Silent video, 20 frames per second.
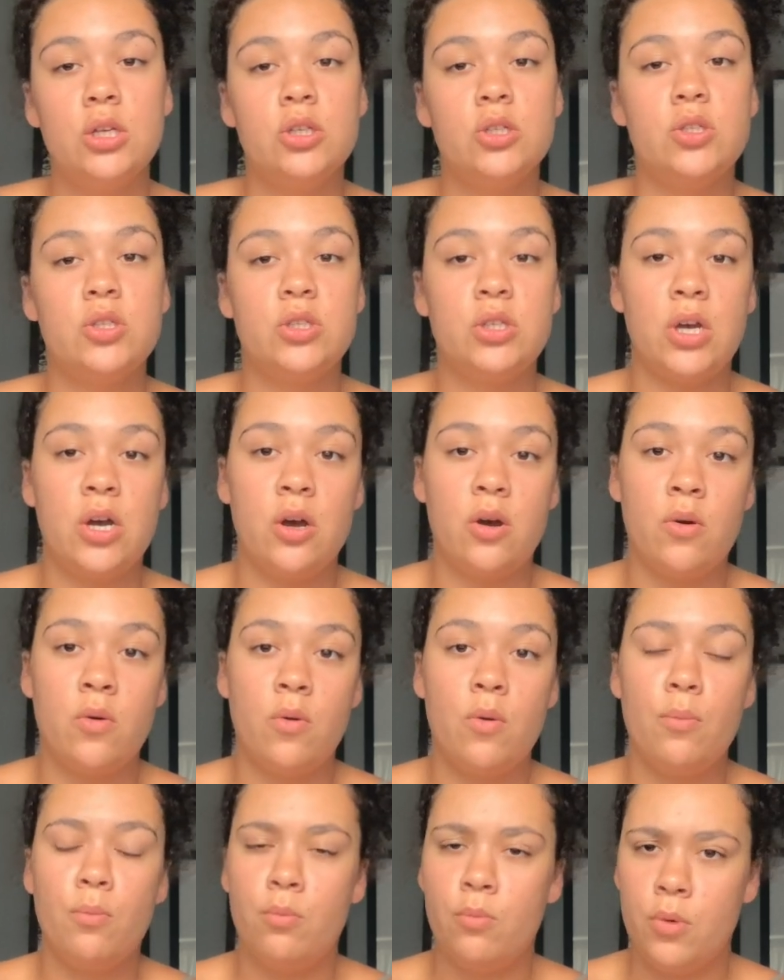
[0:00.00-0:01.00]

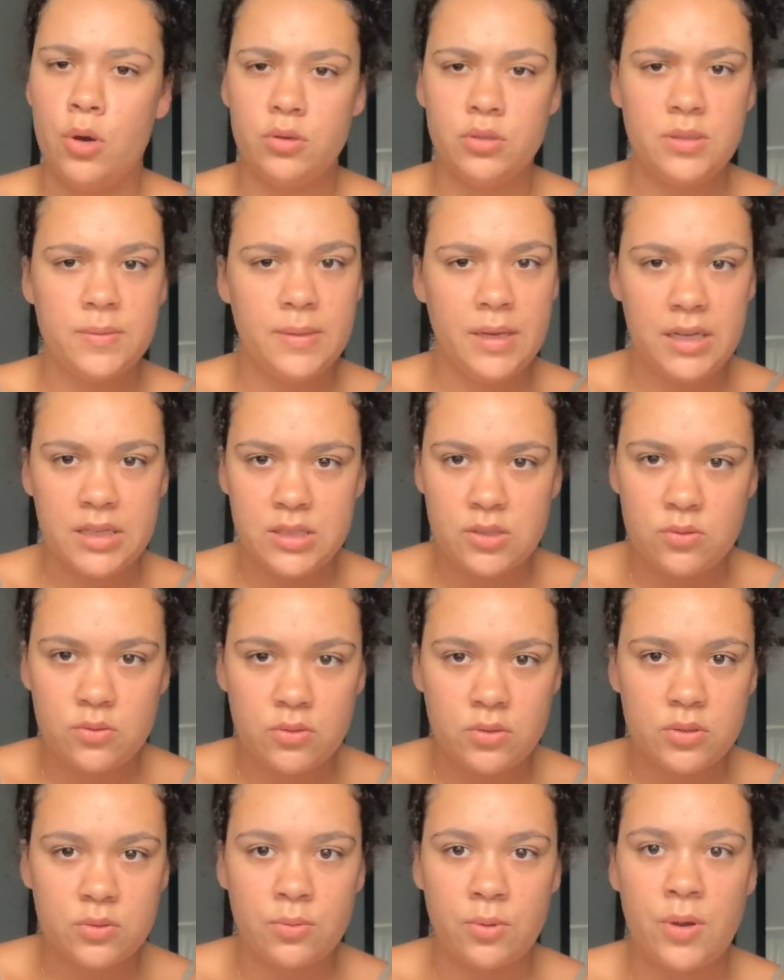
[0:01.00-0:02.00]
So most PA
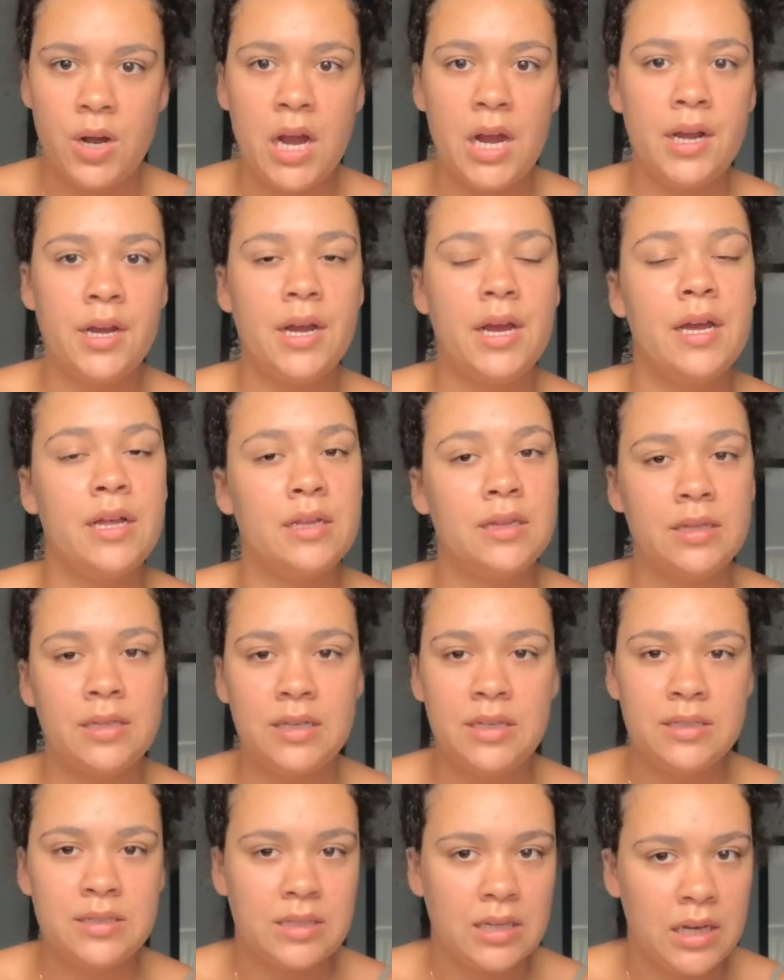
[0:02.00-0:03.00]
schools require at
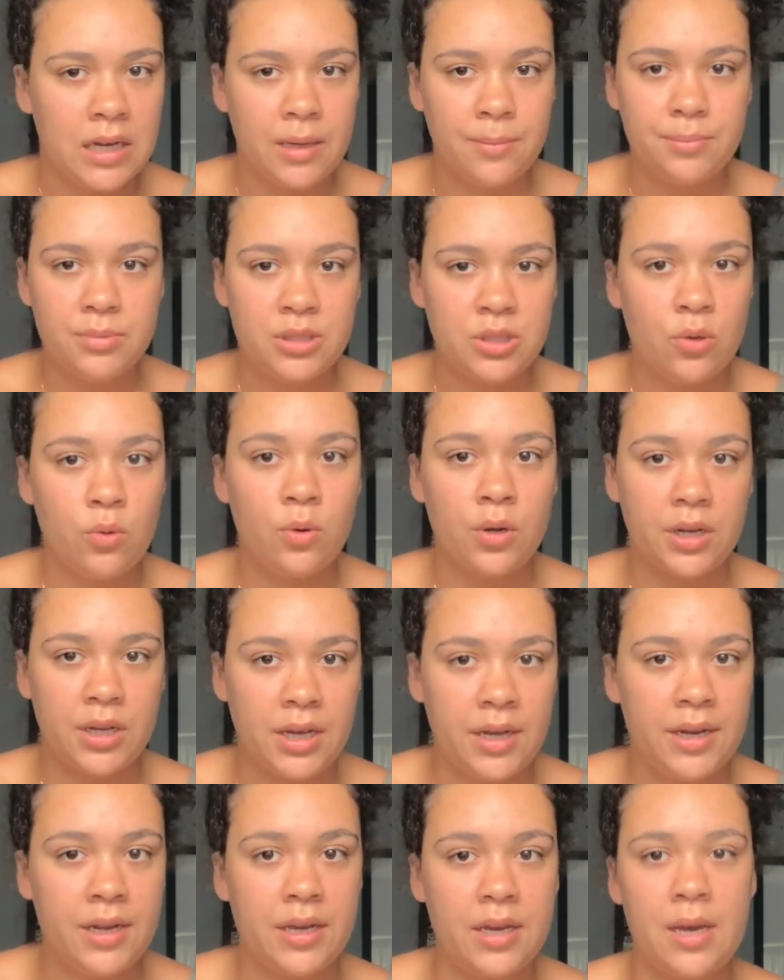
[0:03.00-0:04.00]
least up to
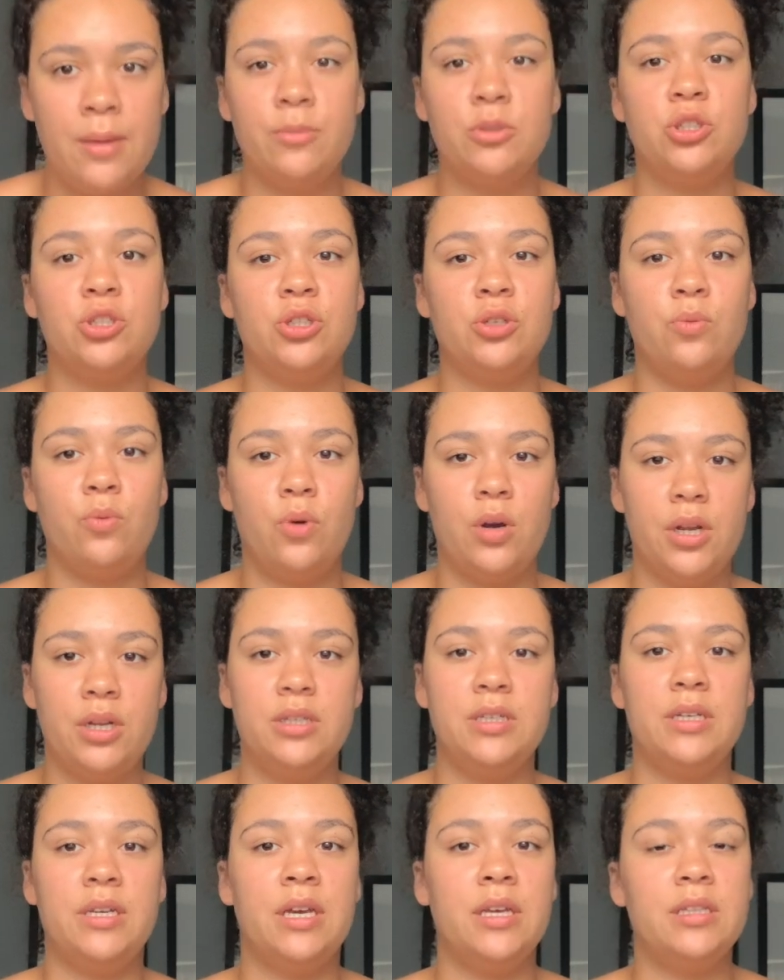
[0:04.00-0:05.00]
organic chemistry 1.
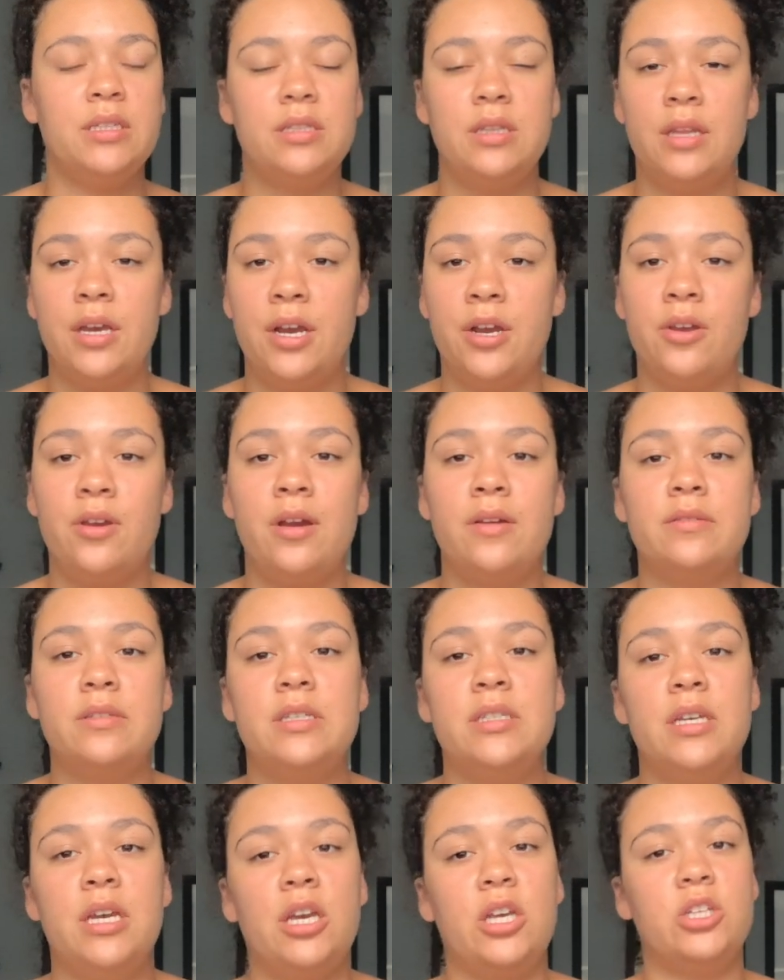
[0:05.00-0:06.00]
To get there, you have
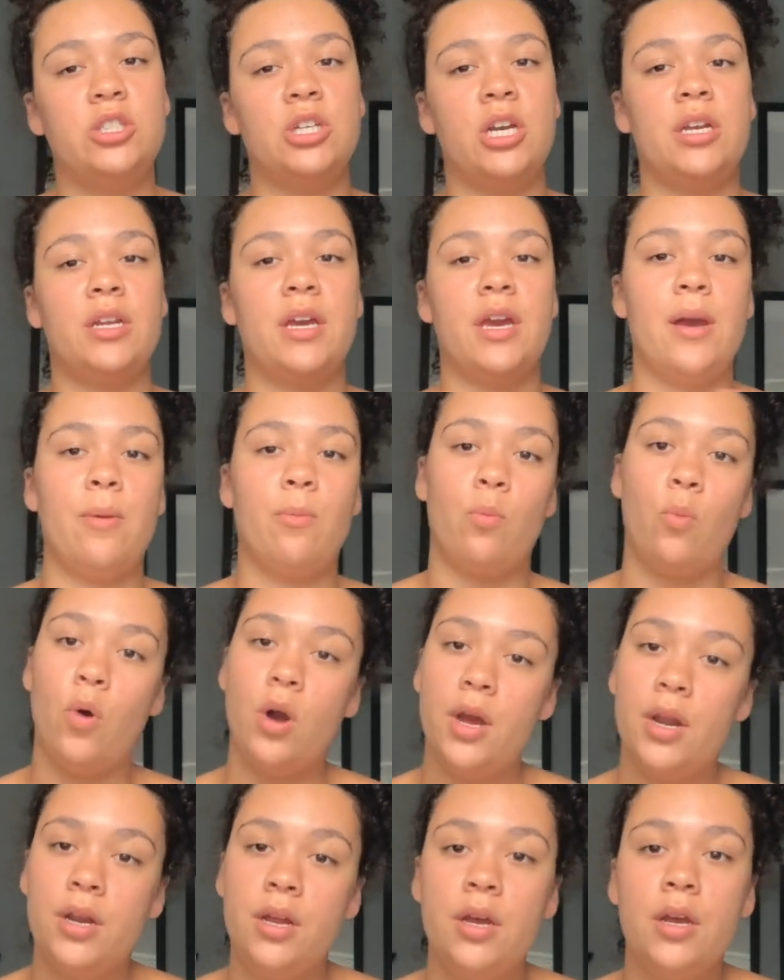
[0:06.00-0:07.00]
to take Gen Chem
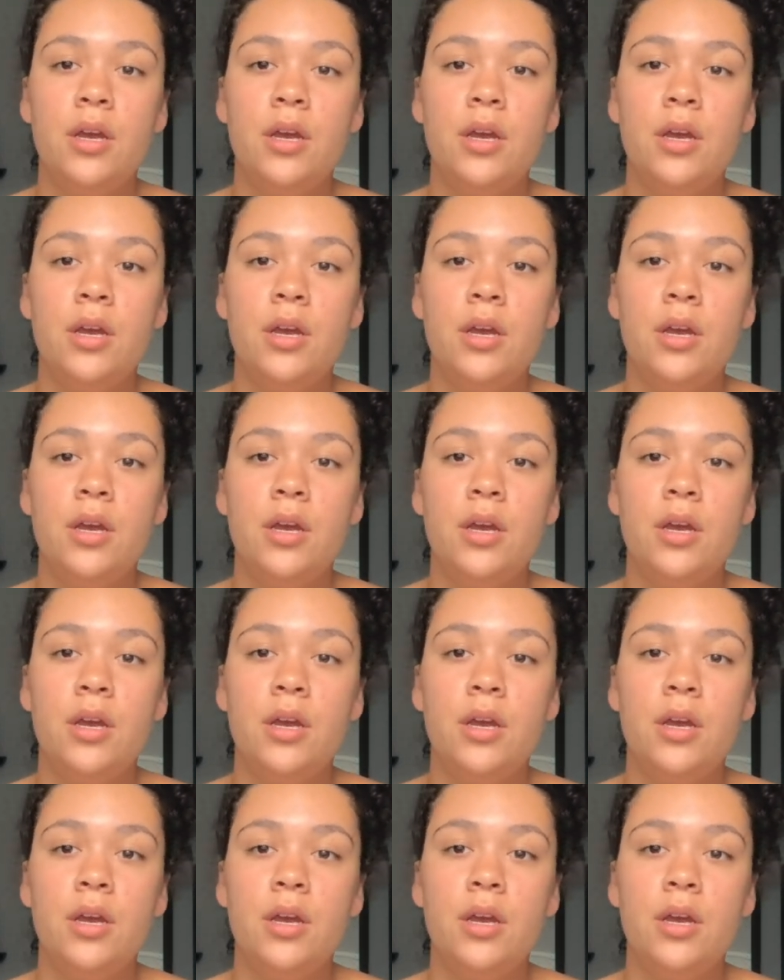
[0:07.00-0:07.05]
1,